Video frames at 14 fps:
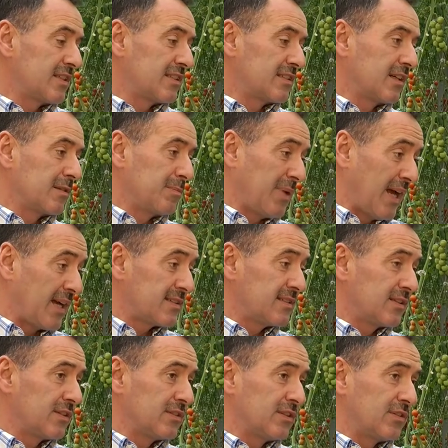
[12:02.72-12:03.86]
has got
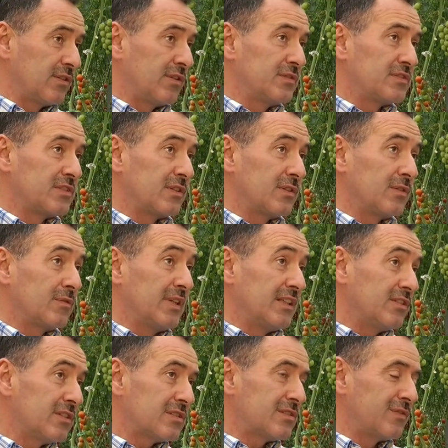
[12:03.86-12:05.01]
plastic on the roof, so we
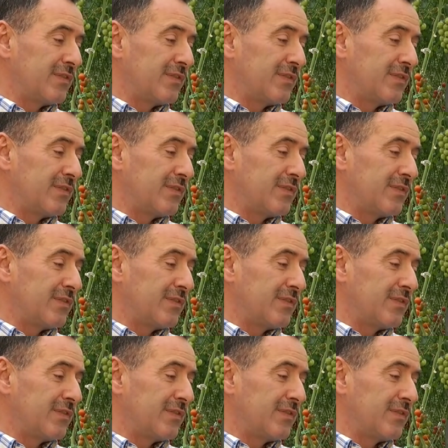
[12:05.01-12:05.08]
just